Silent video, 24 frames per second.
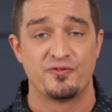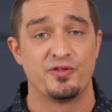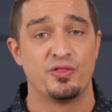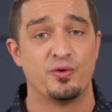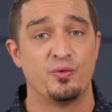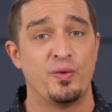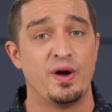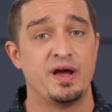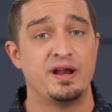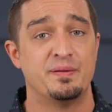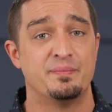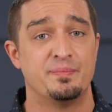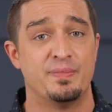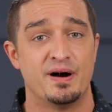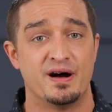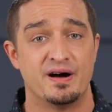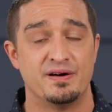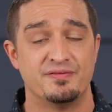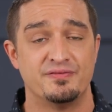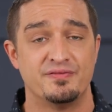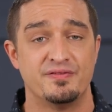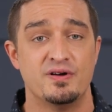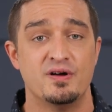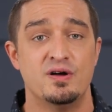for the weight
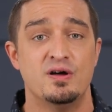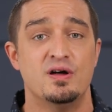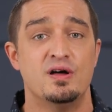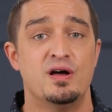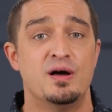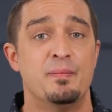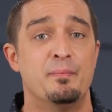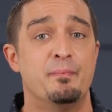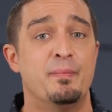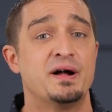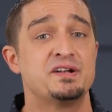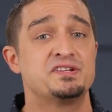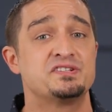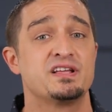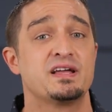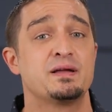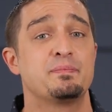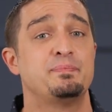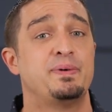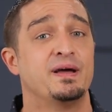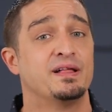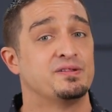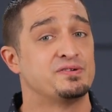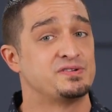above, much
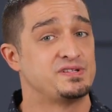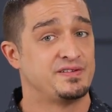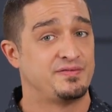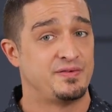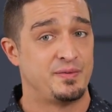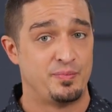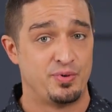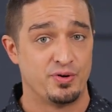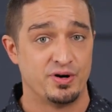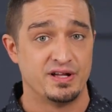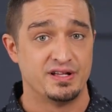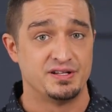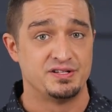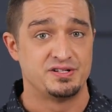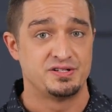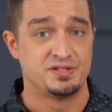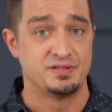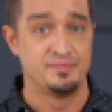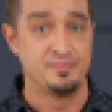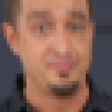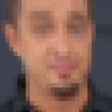like pillars of a bridge.